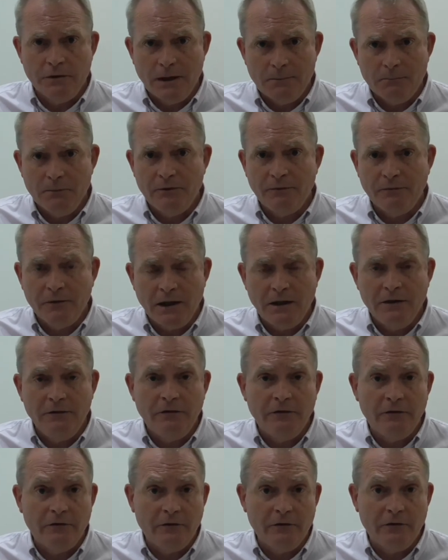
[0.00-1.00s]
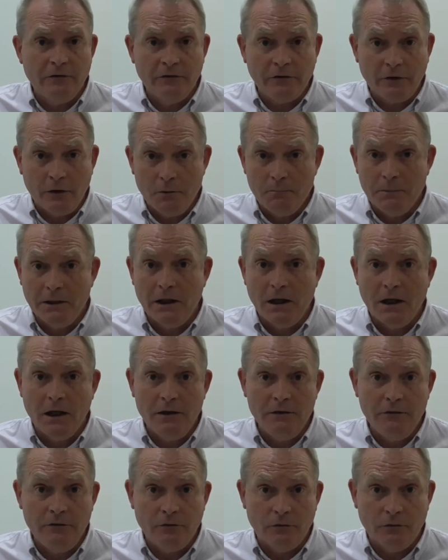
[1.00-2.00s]
numbers of cases in the Solomon
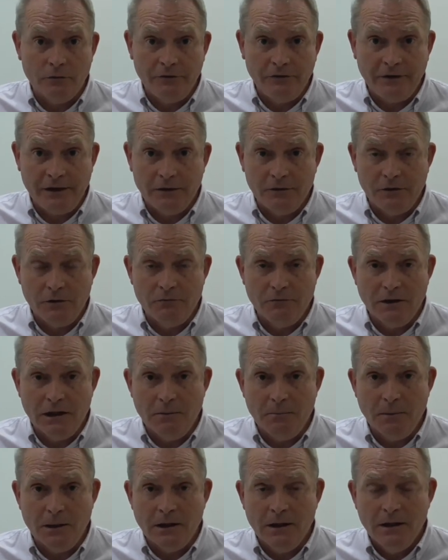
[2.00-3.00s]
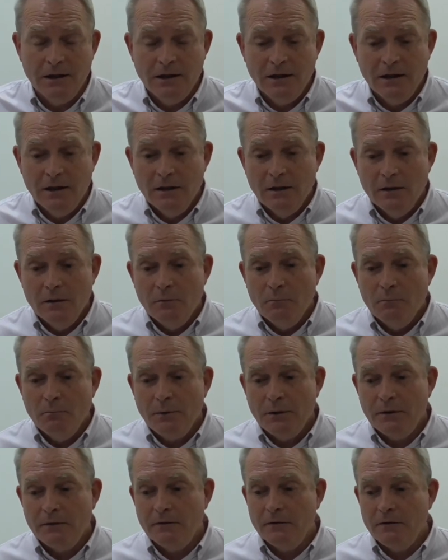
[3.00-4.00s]
Islands or Saudi Arabia.
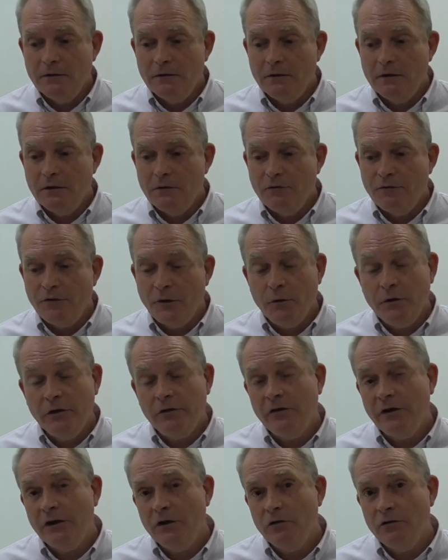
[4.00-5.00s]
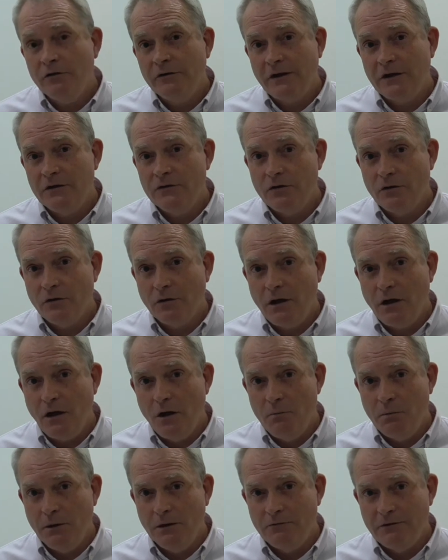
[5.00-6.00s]
But focusing your attention on
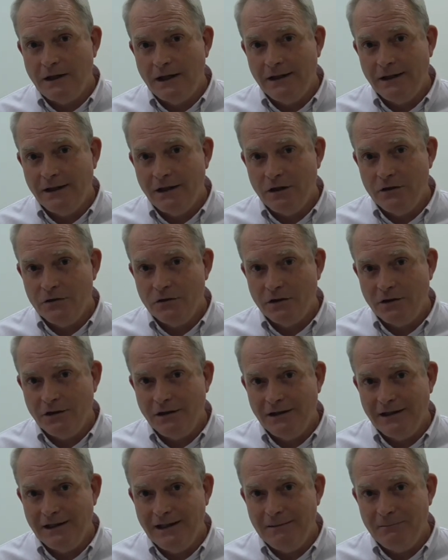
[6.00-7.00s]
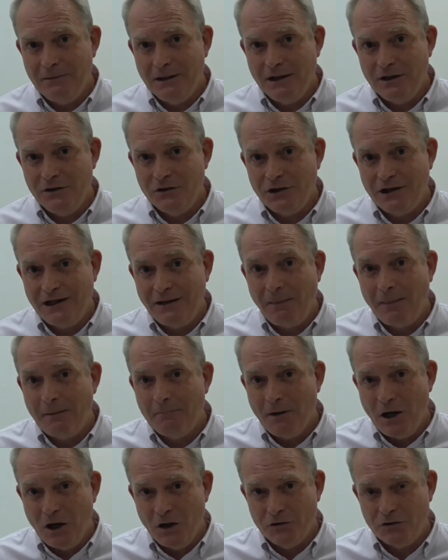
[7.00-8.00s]
global eradication and elimination at the
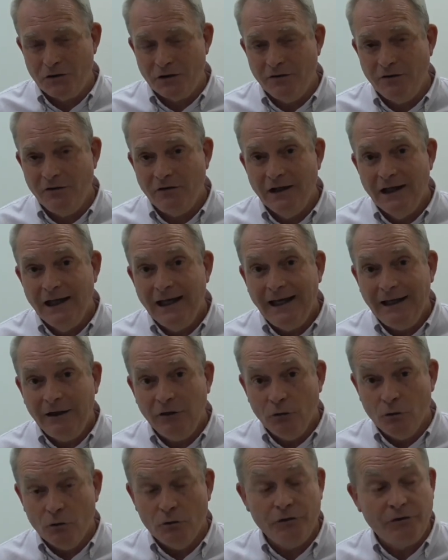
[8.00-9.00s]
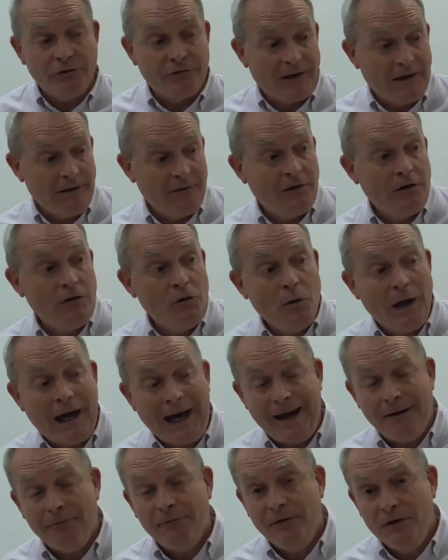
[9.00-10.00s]
margins ignores the fact that you
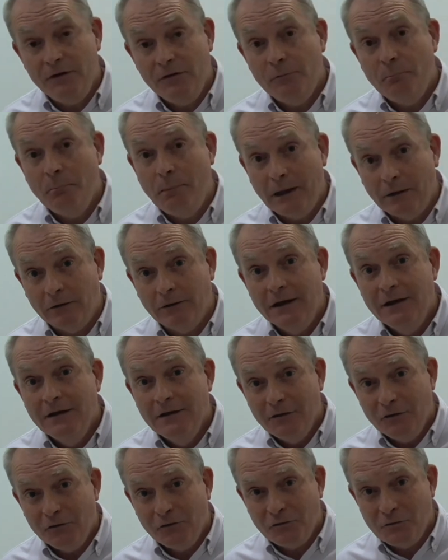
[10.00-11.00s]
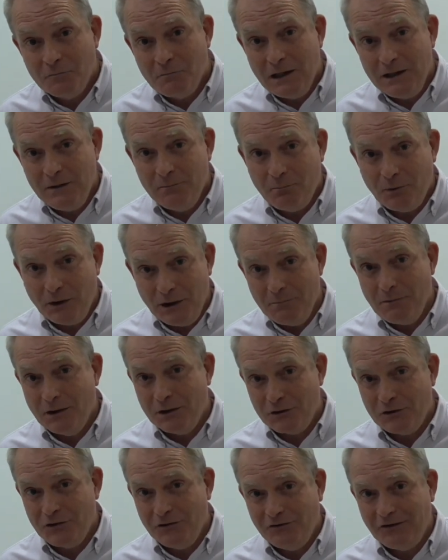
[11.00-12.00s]
have this belt that's remained pretty
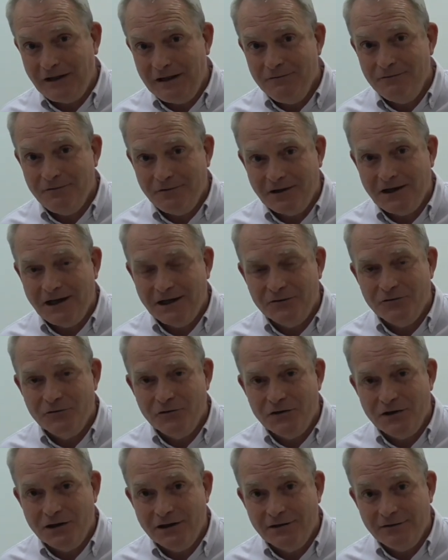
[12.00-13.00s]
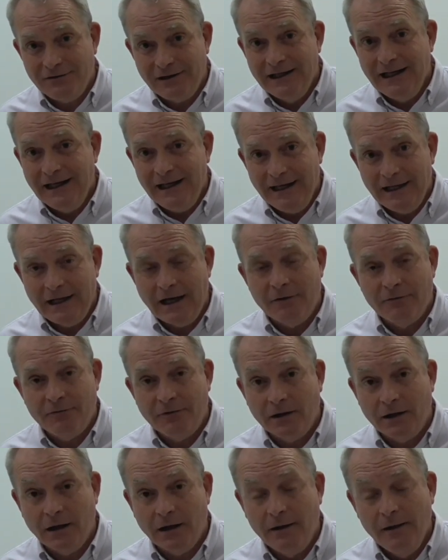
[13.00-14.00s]
much the same for 100 years in
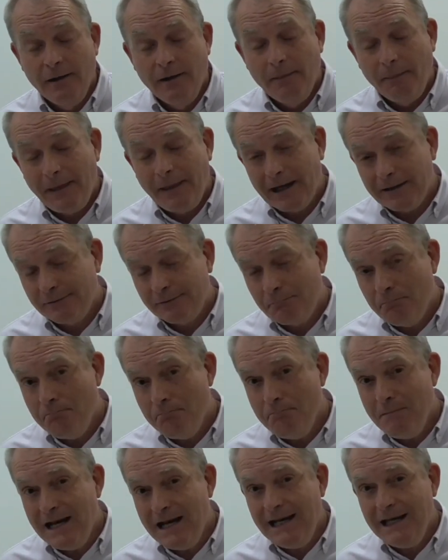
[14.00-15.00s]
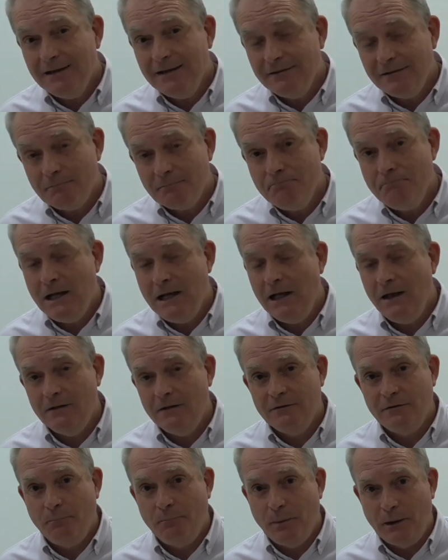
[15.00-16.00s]
Africa. That's millions and
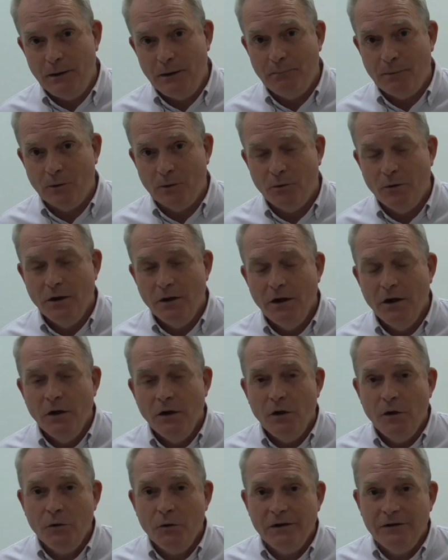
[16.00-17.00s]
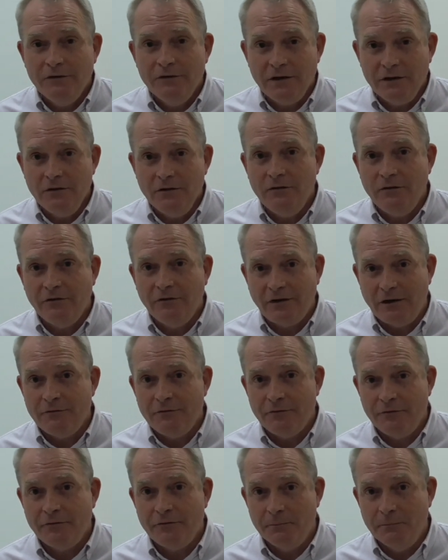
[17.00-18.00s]
millions of people who continue to
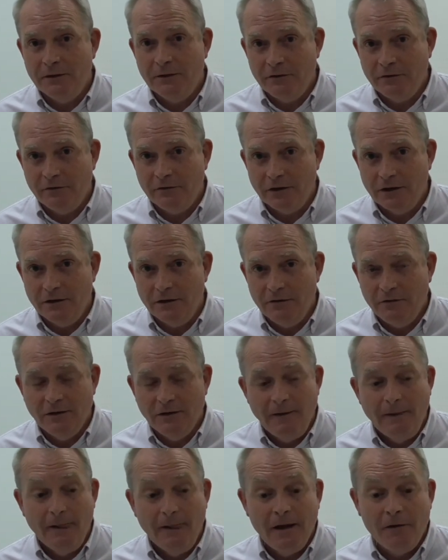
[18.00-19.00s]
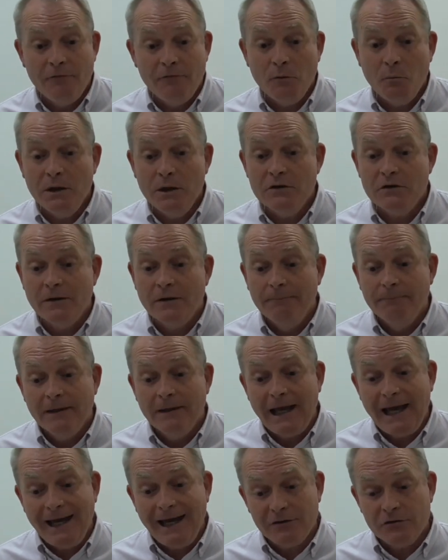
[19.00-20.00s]
suffer from the disease and for which
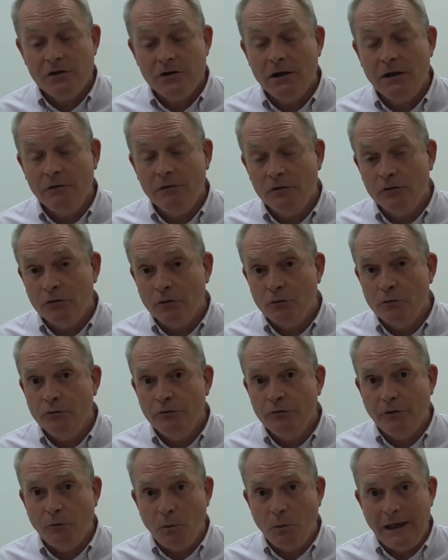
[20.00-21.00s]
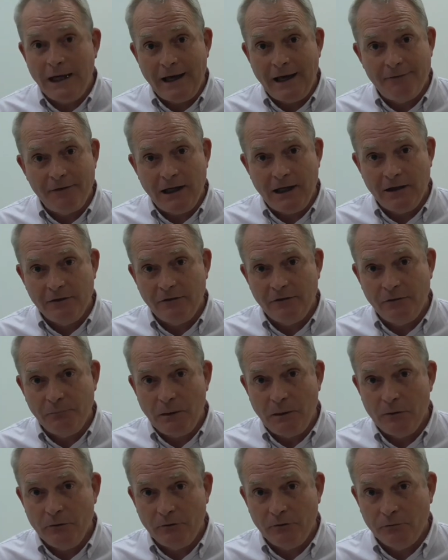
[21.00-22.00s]
actually the tools that we have at our
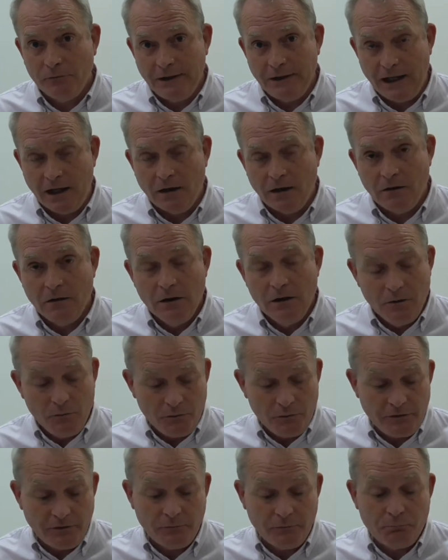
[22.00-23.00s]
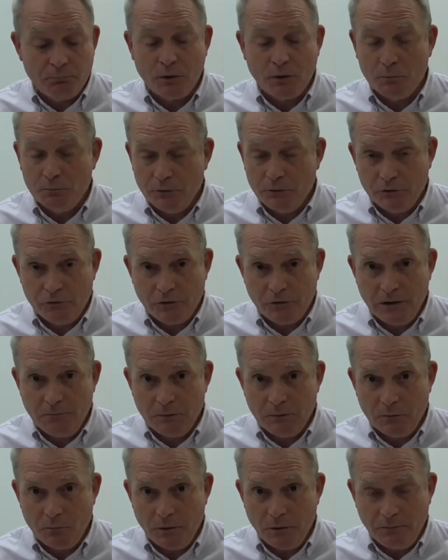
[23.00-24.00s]
disposal now, which is prompt
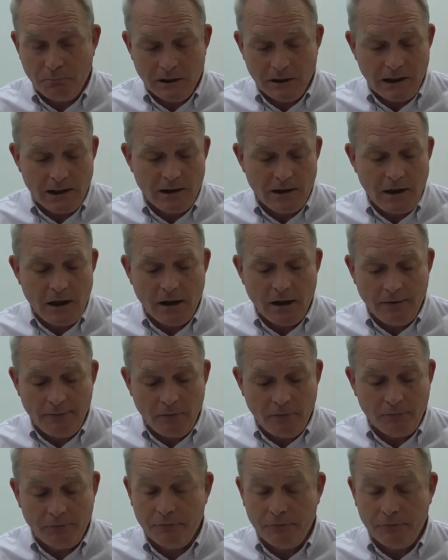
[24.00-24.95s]
treatment with, uh,